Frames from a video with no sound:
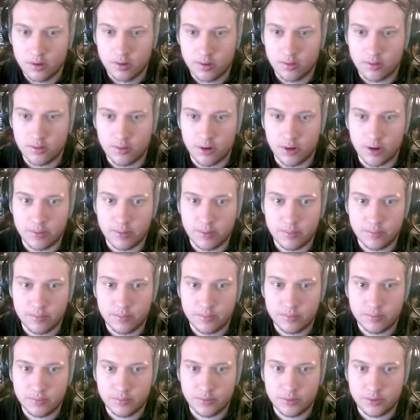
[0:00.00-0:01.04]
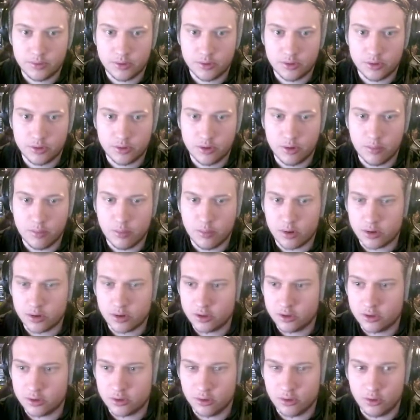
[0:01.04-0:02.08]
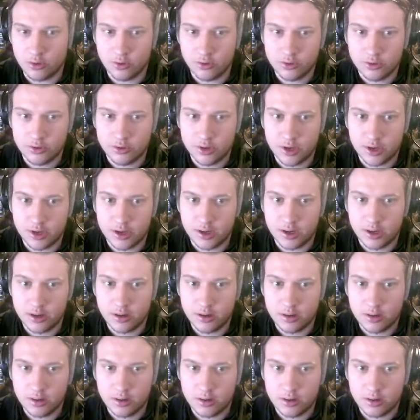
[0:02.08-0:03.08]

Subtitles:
Right. Just don't mark this const and